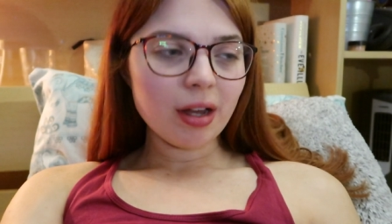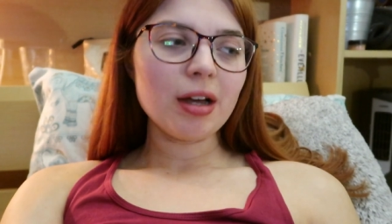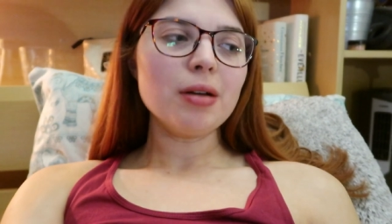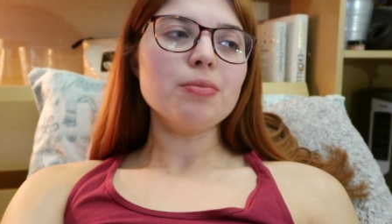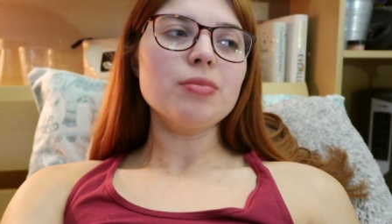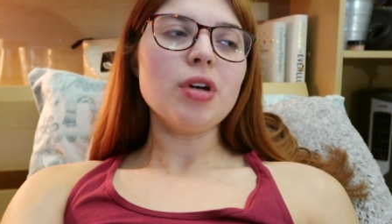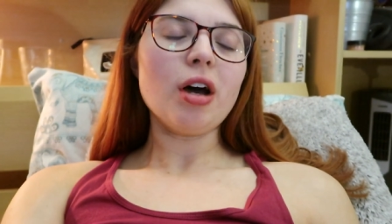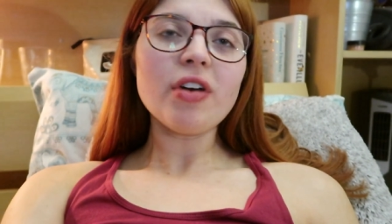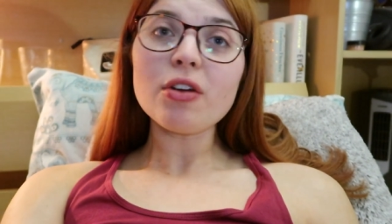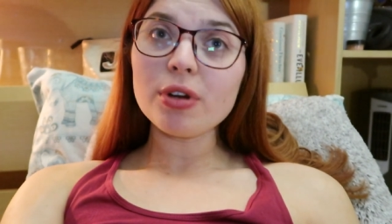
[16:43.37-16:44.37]

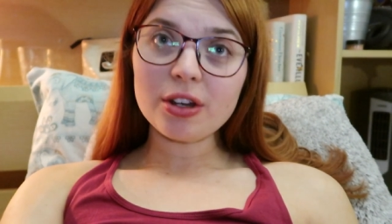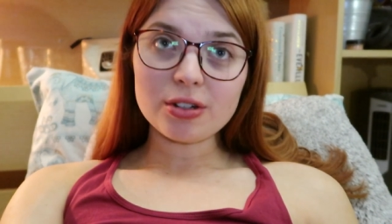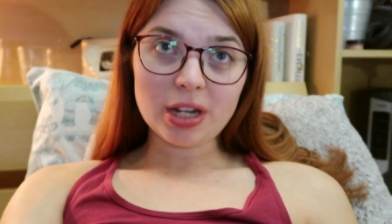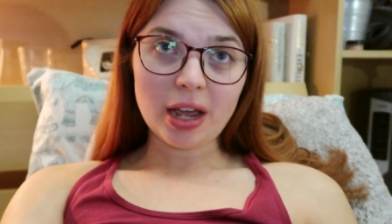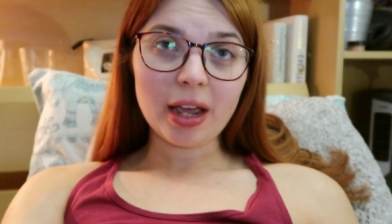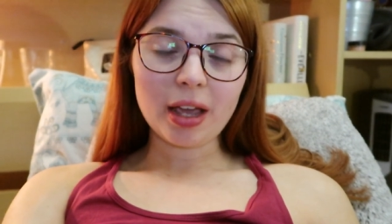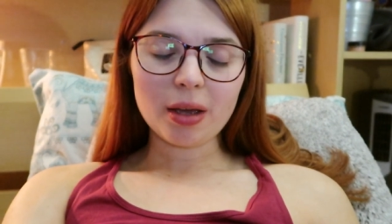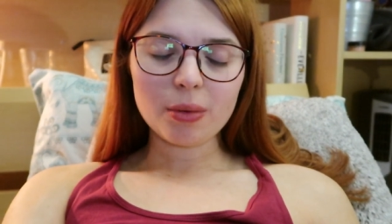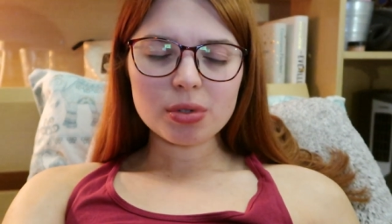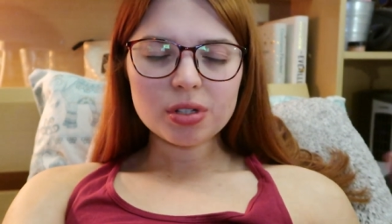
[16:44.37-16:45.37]
I've had a really good
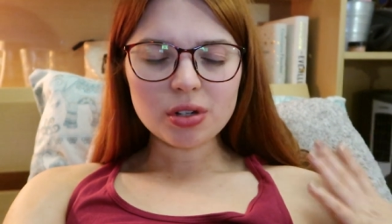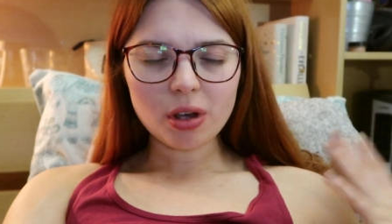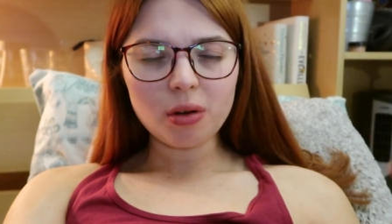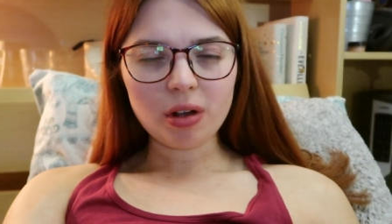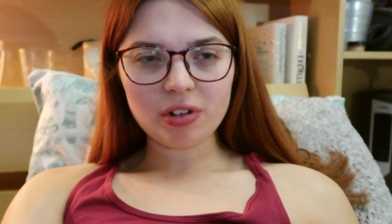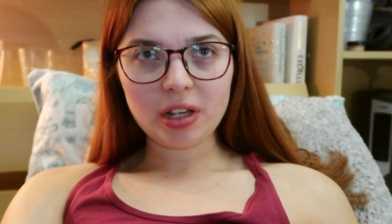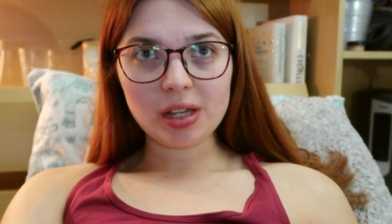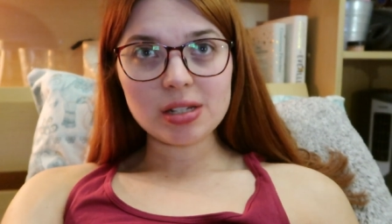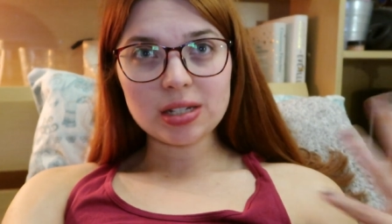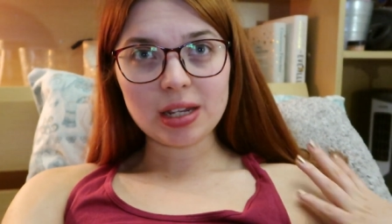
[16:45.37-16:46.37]
day. It was so
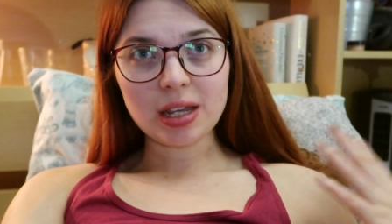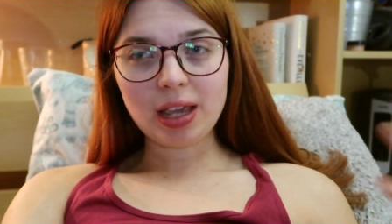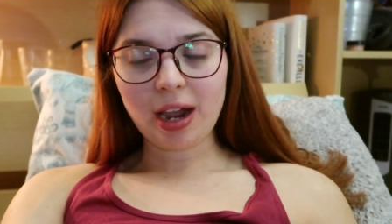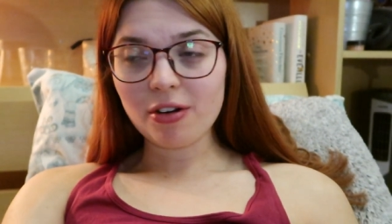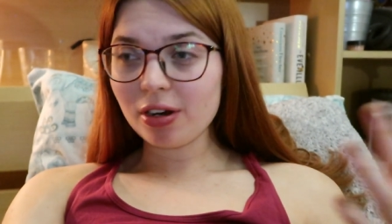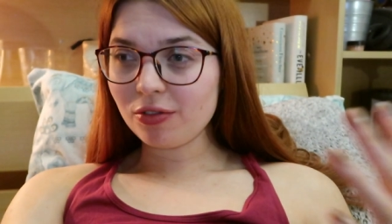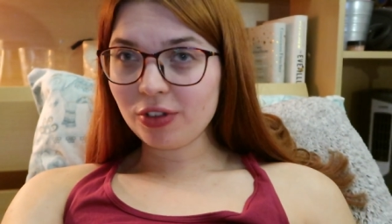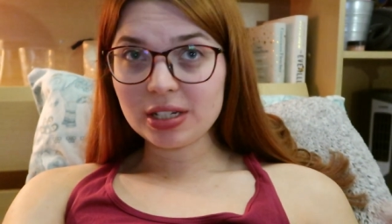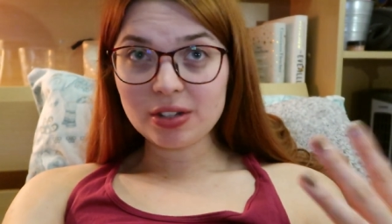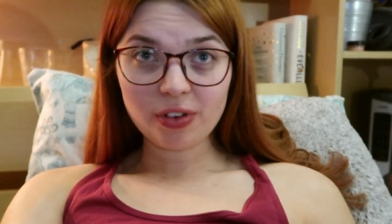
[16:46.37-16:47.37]
lovely to see Karen
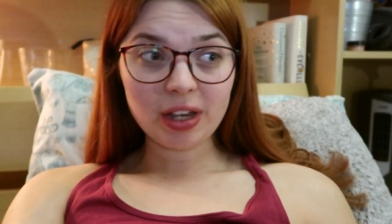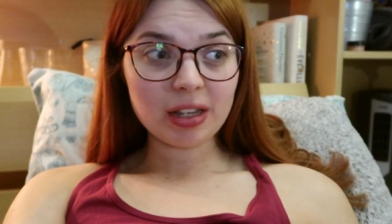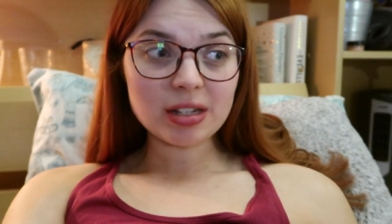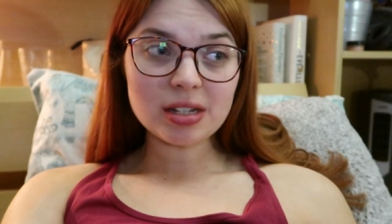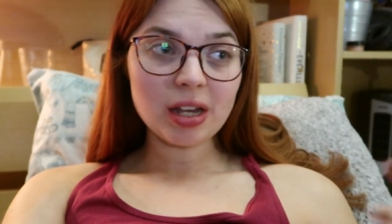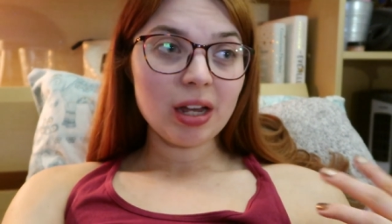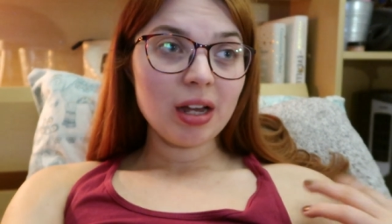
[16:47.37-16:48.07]
face to face.